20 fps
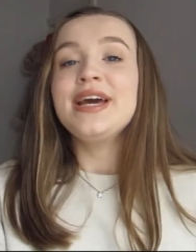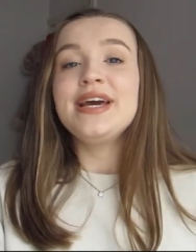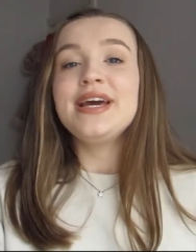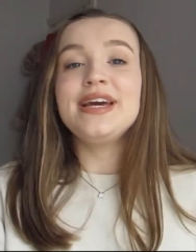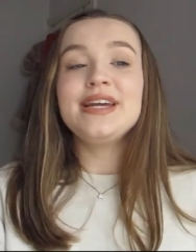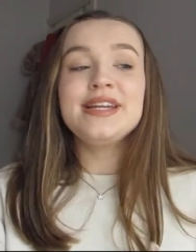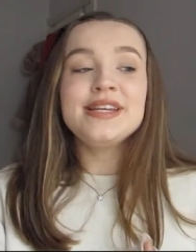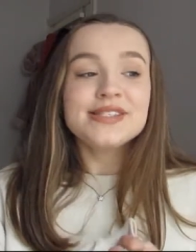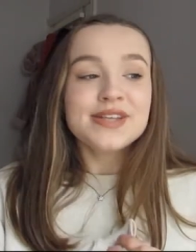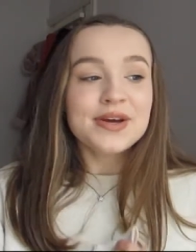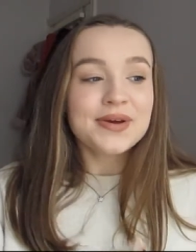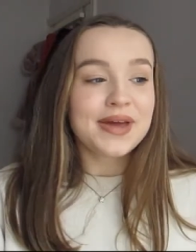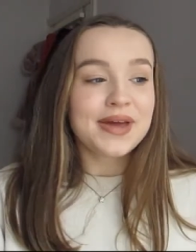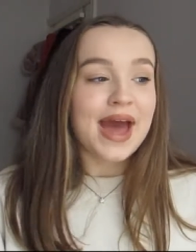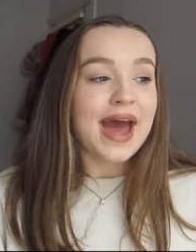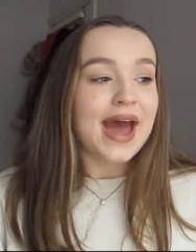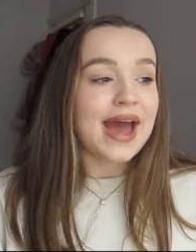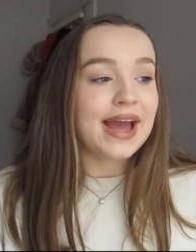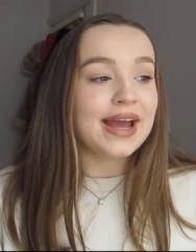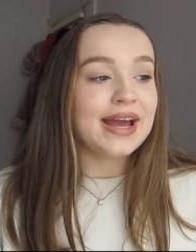It is
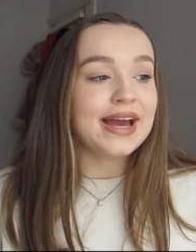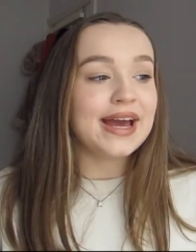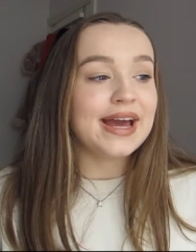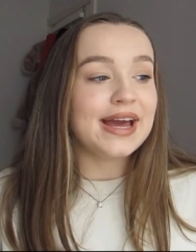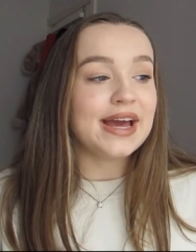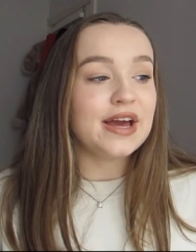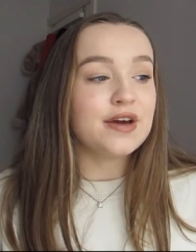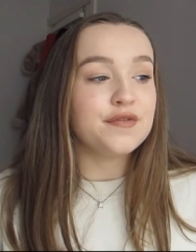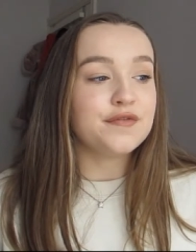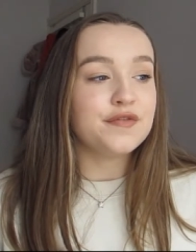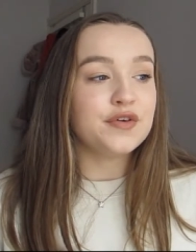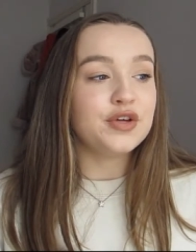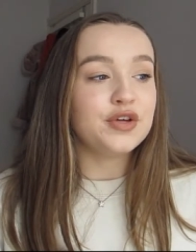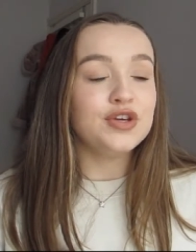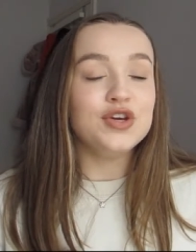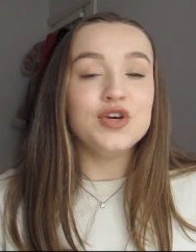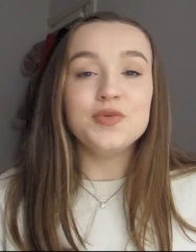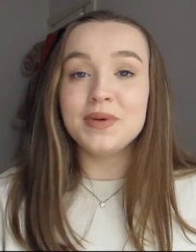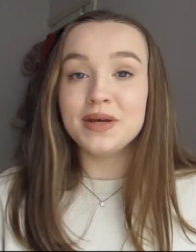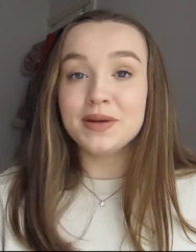okay if
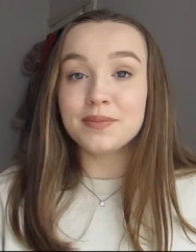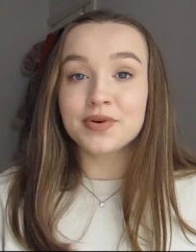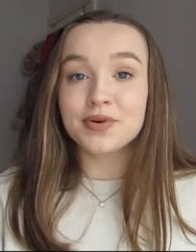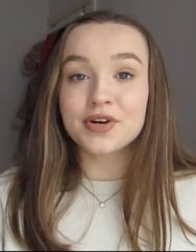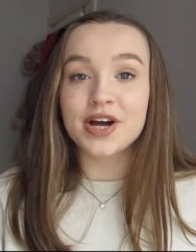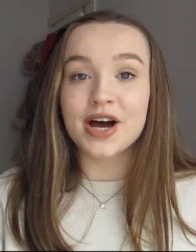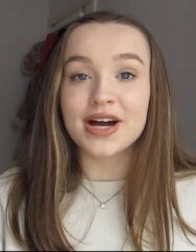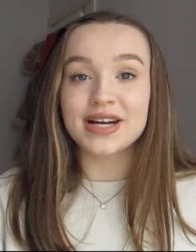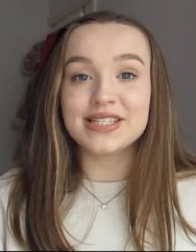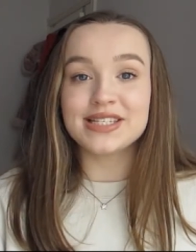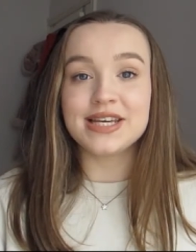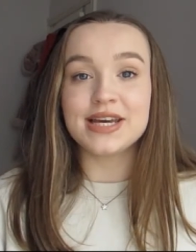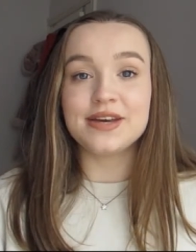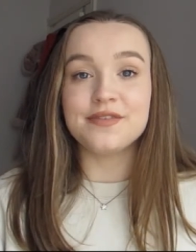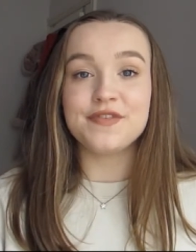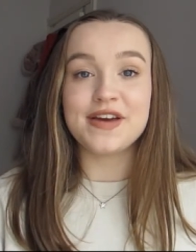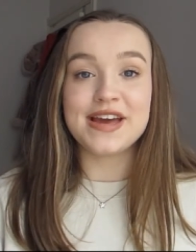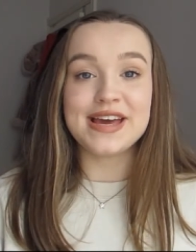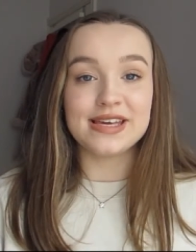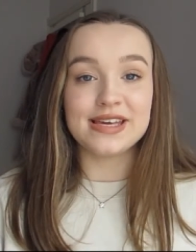you being
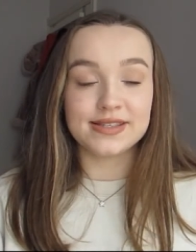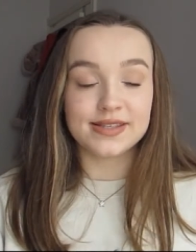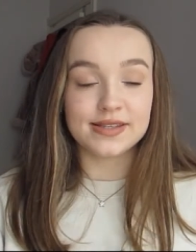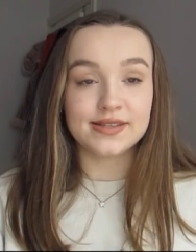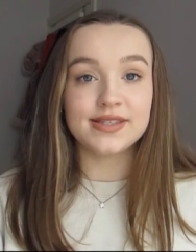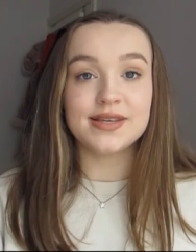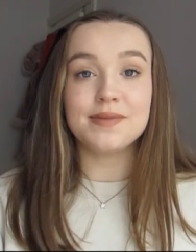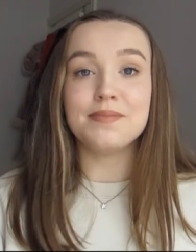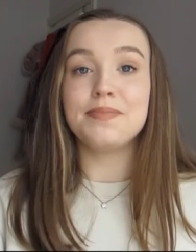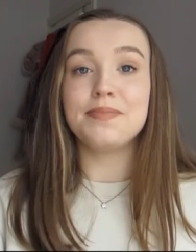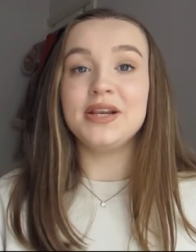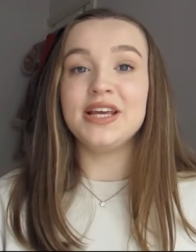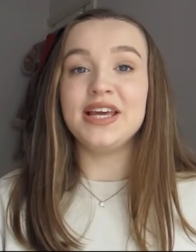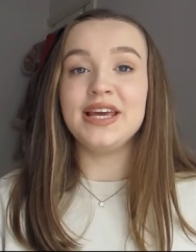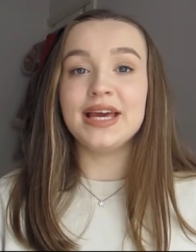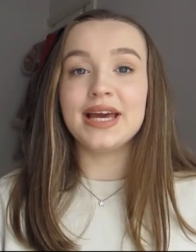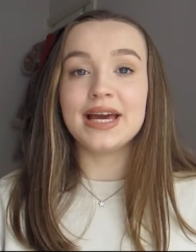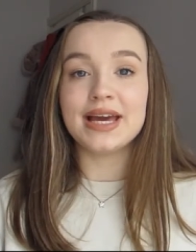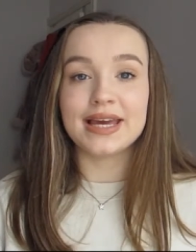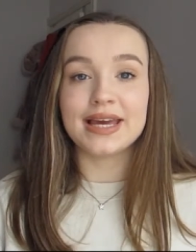productive is
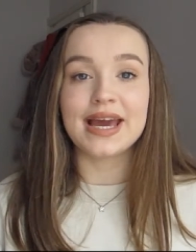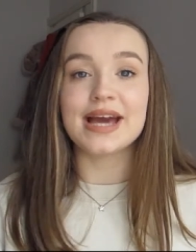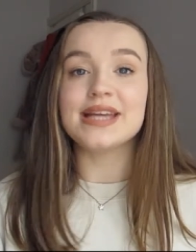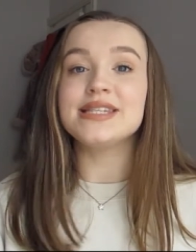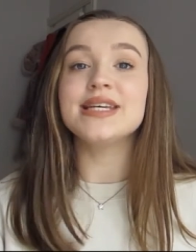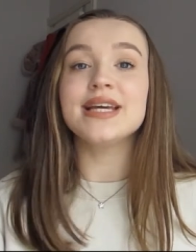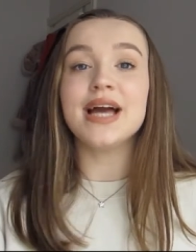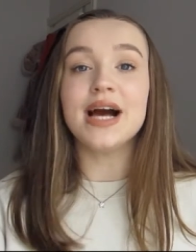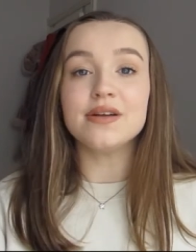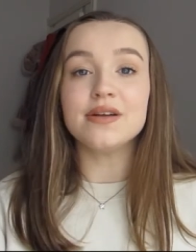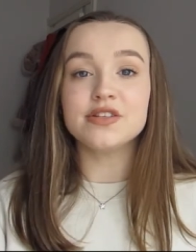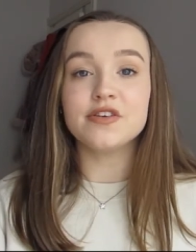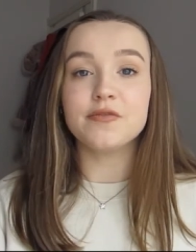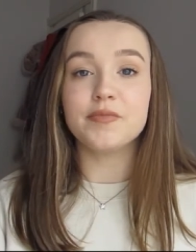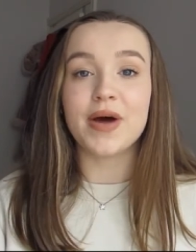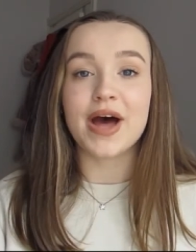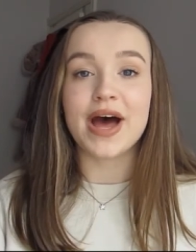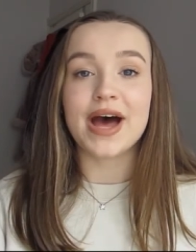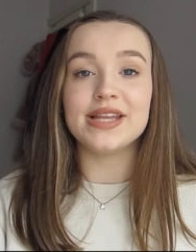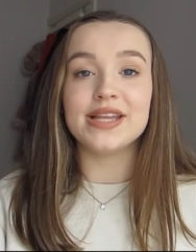simply getting out of
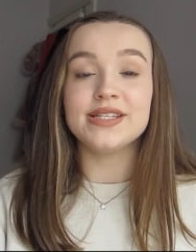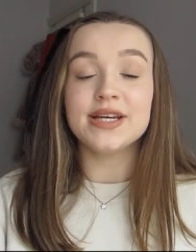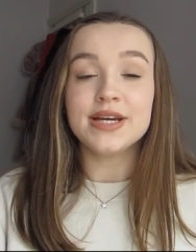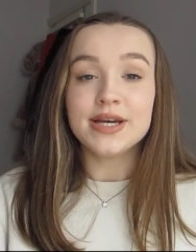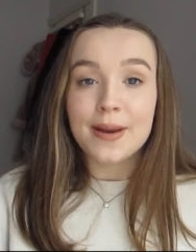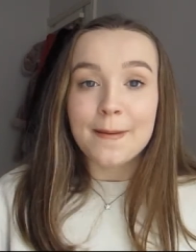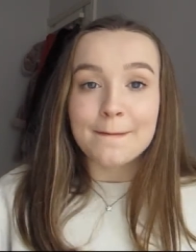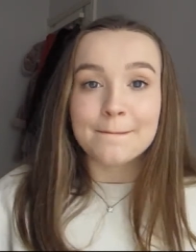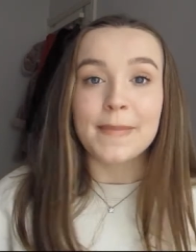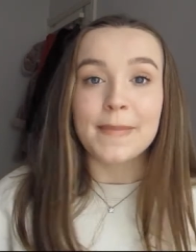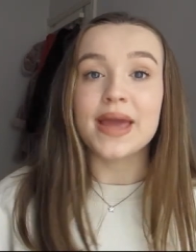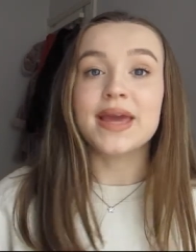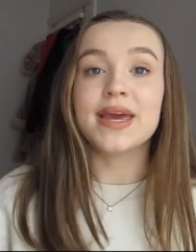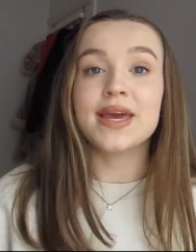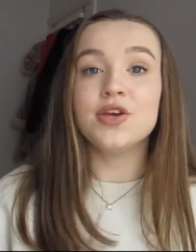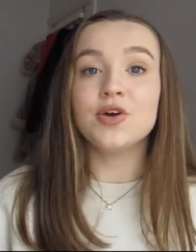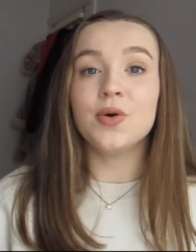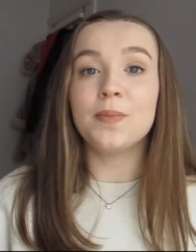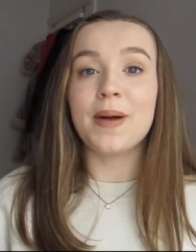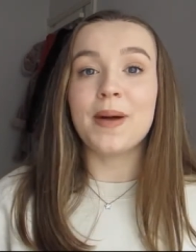bed,
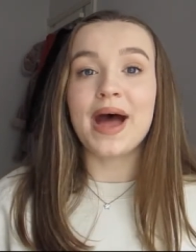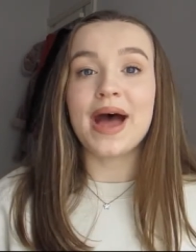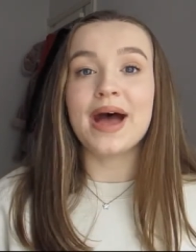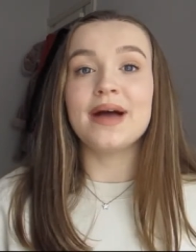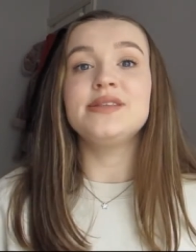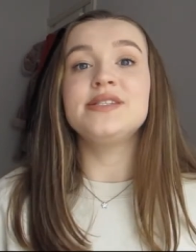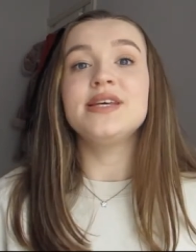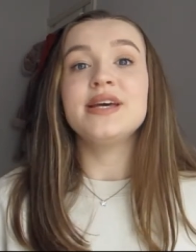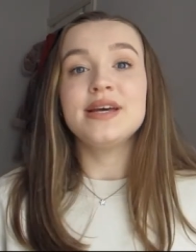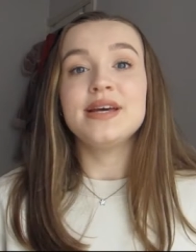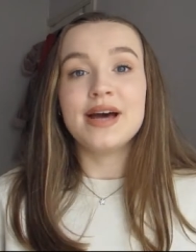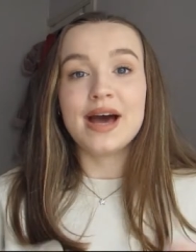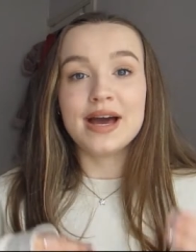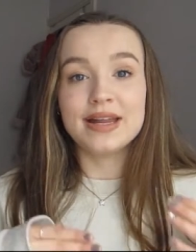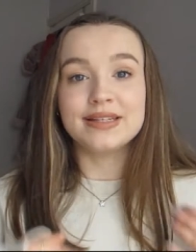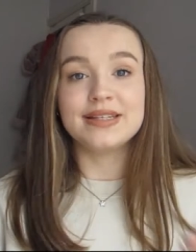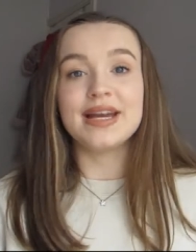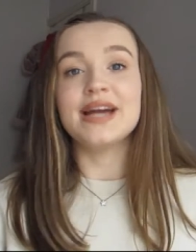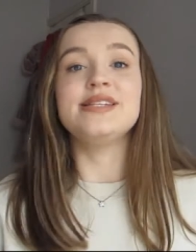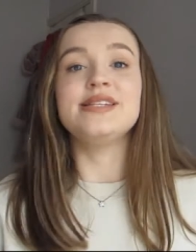making your bed,
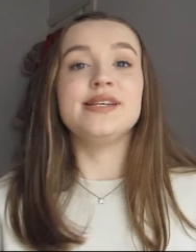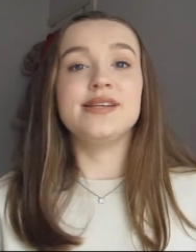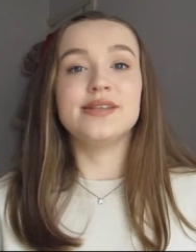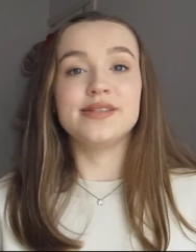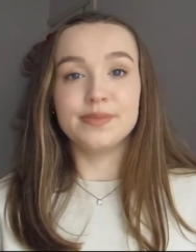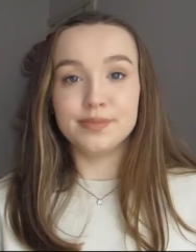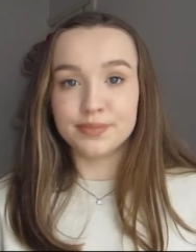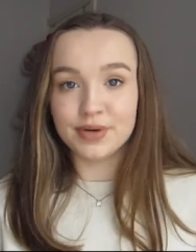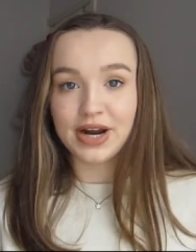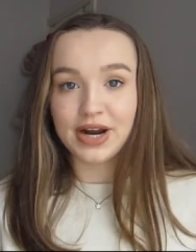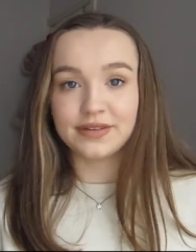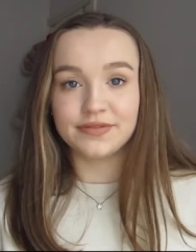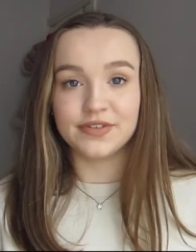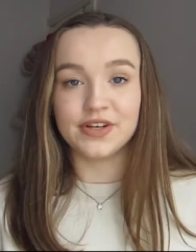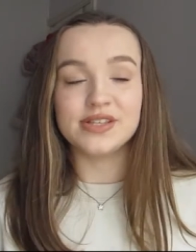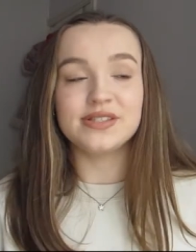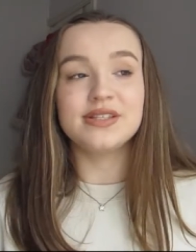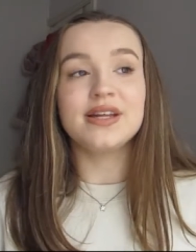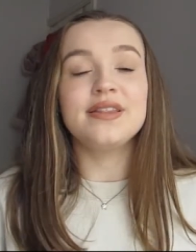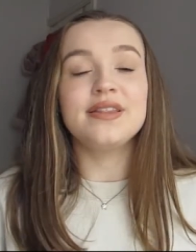and getting some
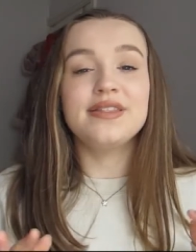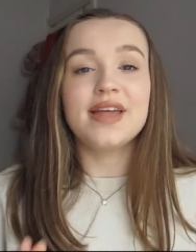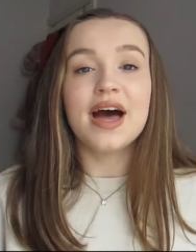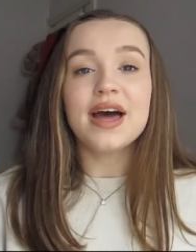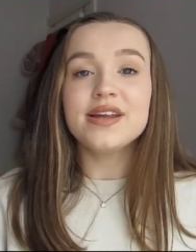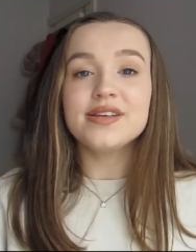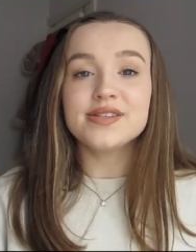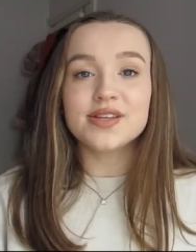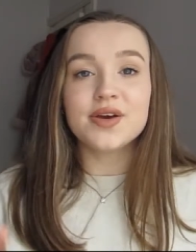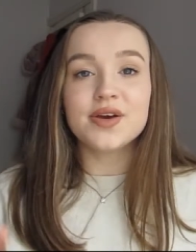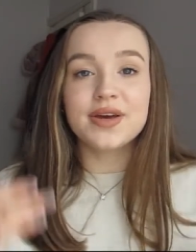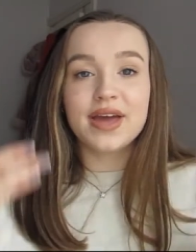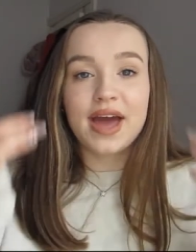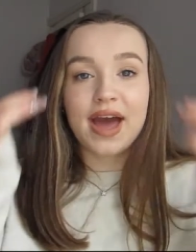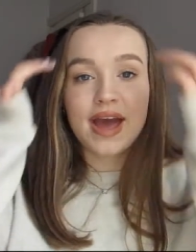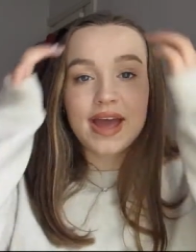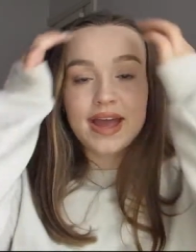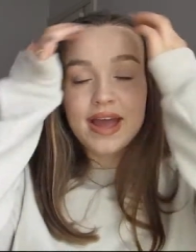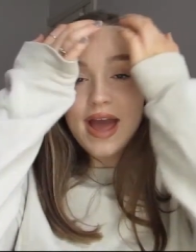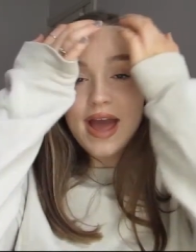breakfast. That is
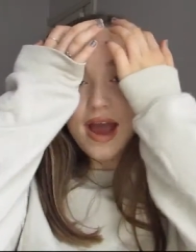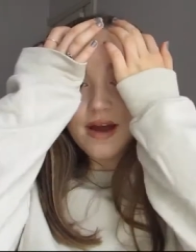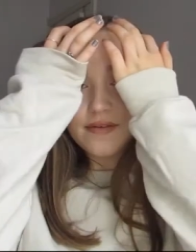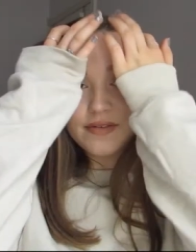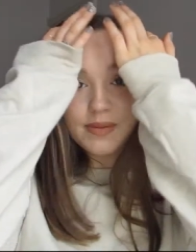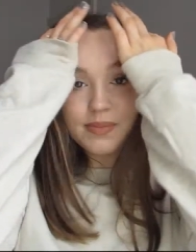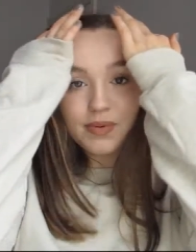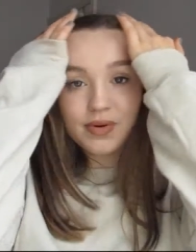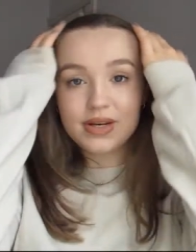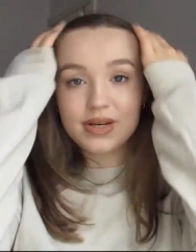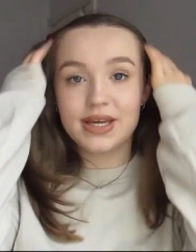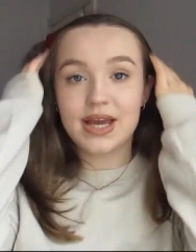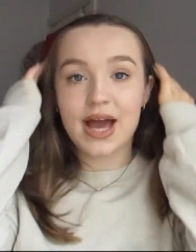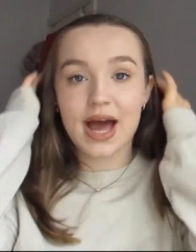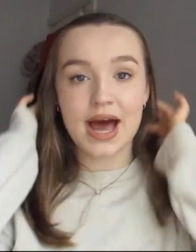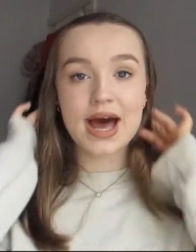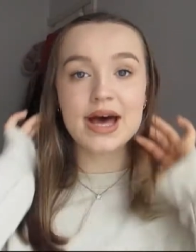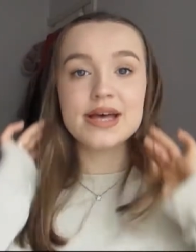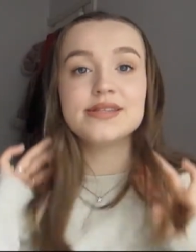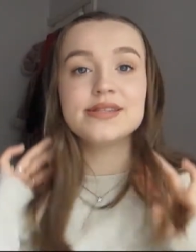okay. Everybody
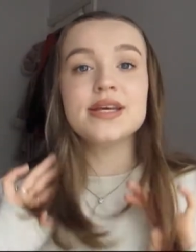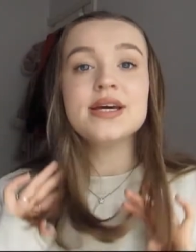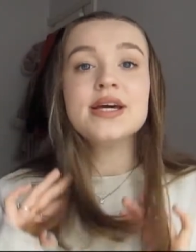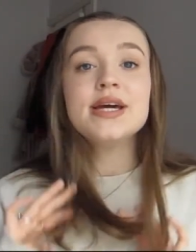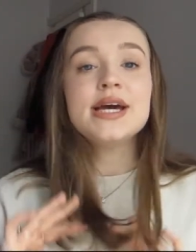has